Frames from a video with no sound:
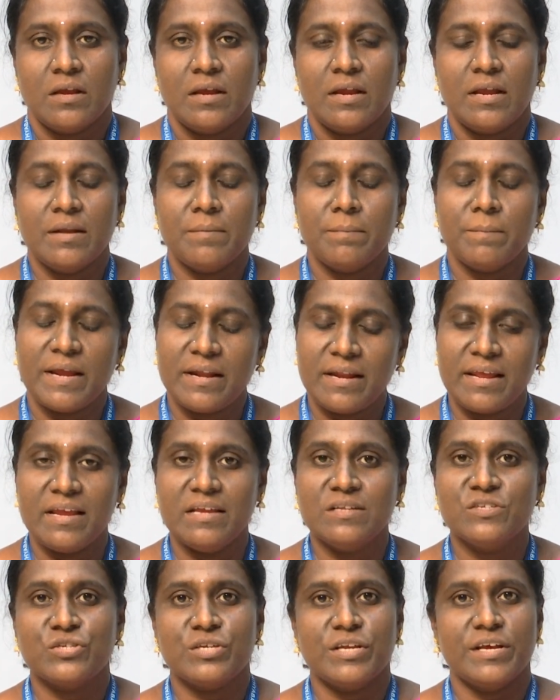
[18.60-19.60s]
In many
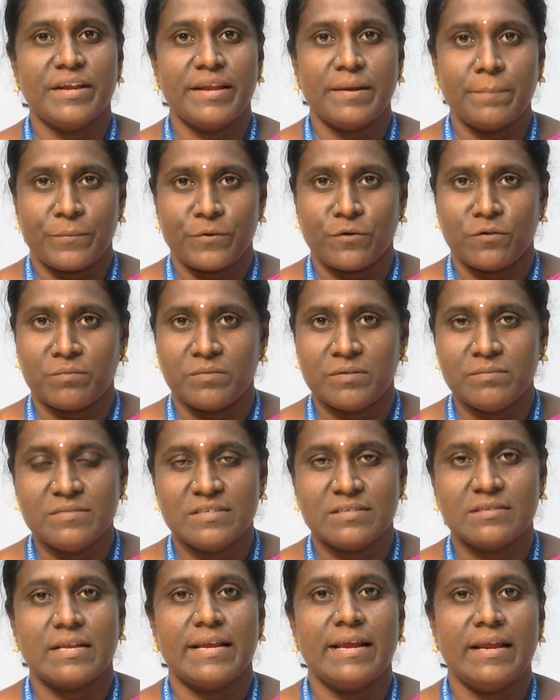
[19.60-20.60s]
engineering
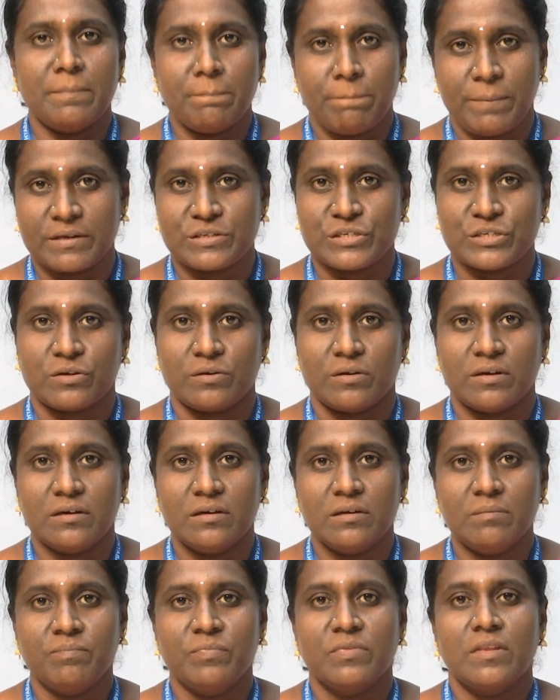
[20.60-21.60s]
problems, in
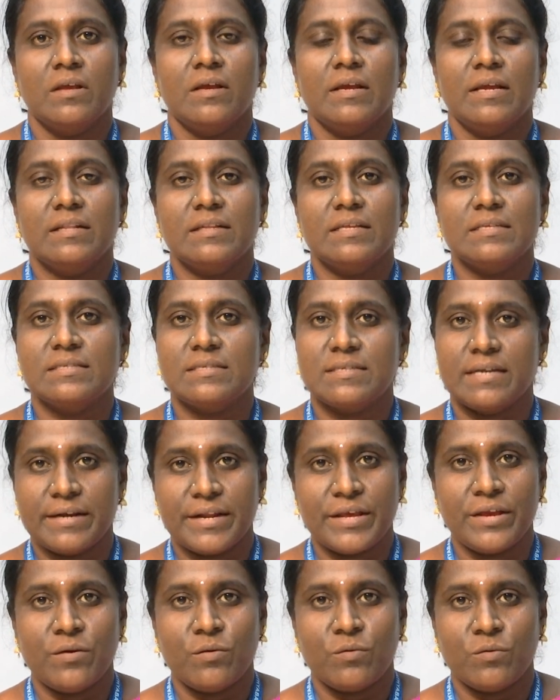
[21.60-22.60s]
particular, in the
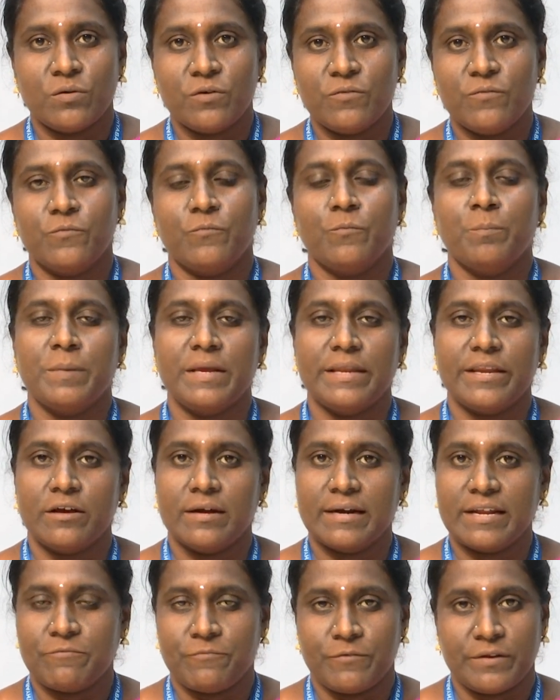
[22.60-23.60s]
study of
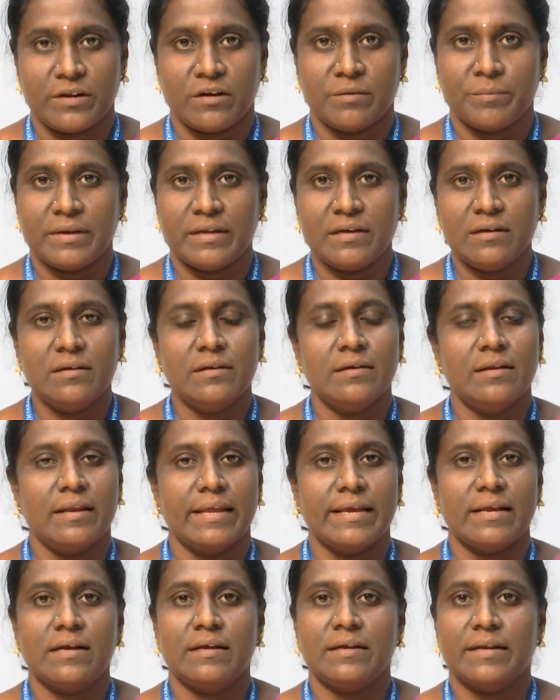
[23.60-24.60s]
periodic phenomena
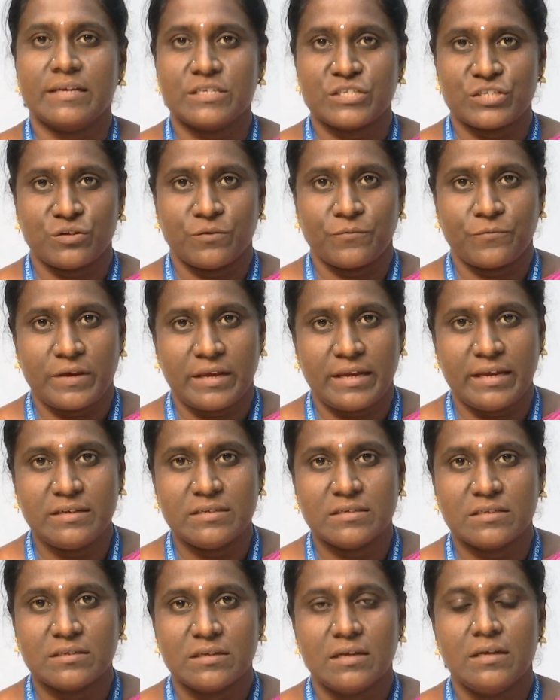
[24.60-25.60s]
like conduction of
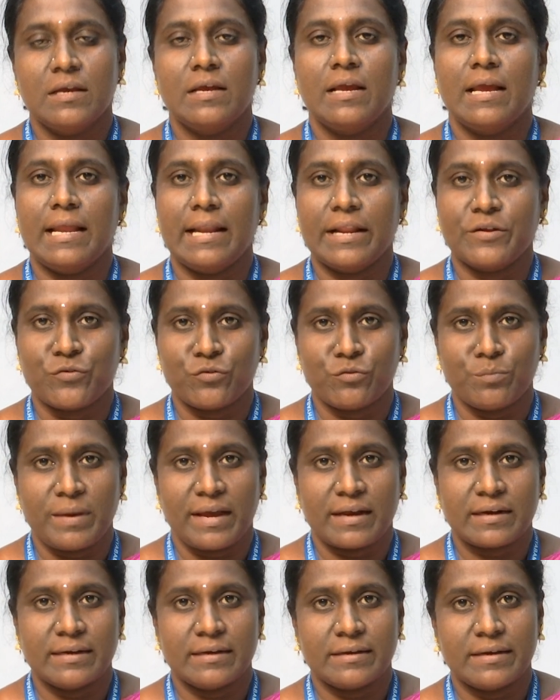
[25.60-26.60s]
heat,
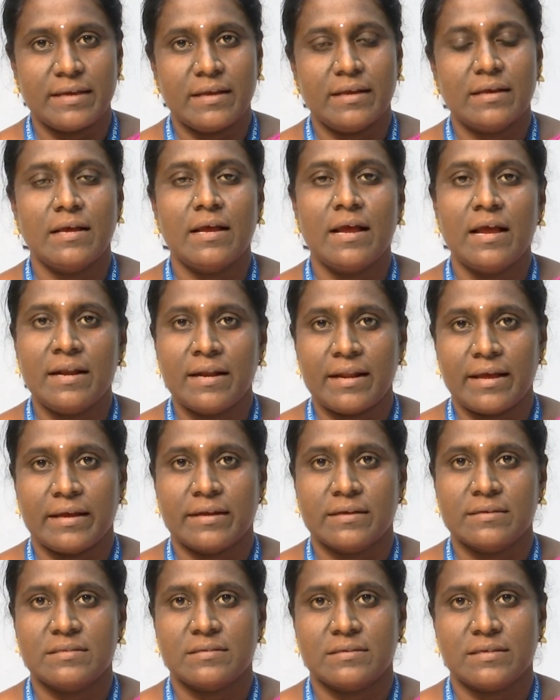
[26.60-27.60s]
electromagnetic and
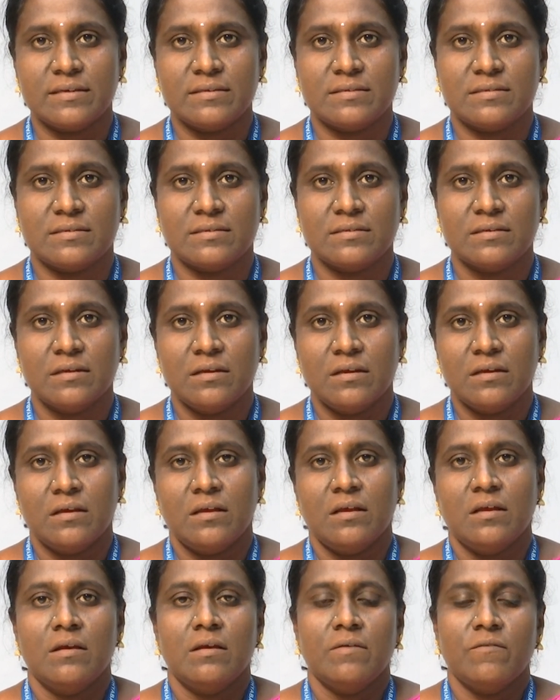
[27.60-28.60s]
acoustics,
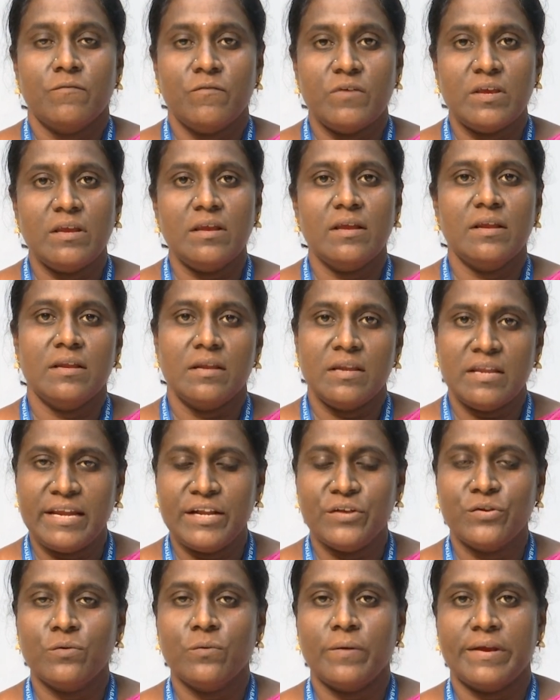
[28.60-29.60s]
we
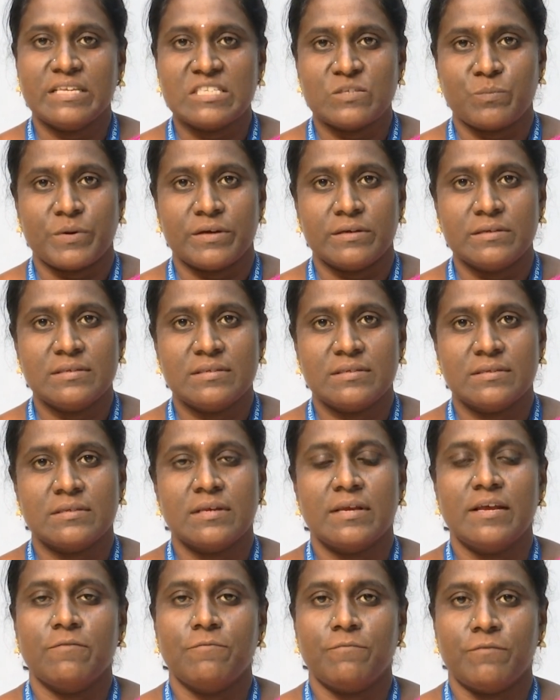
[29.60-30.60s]
need to express
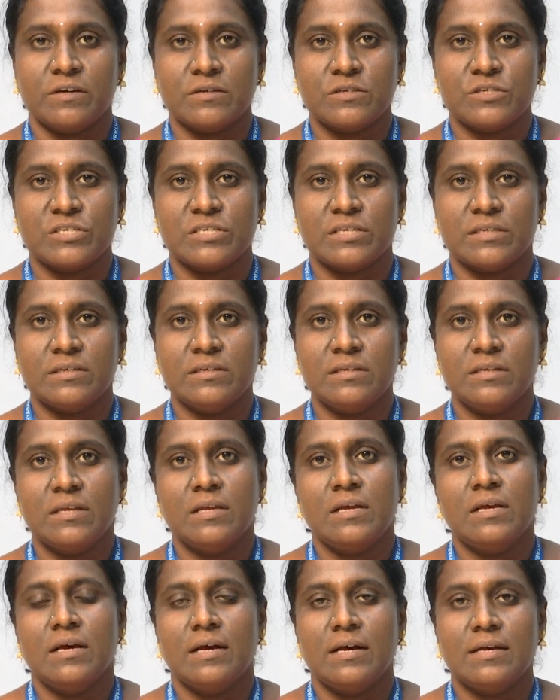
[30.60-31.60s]
a function
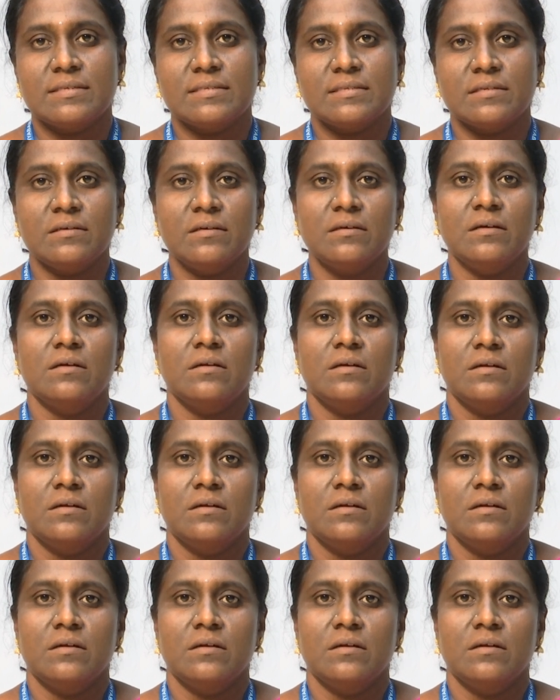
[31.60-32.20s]
as a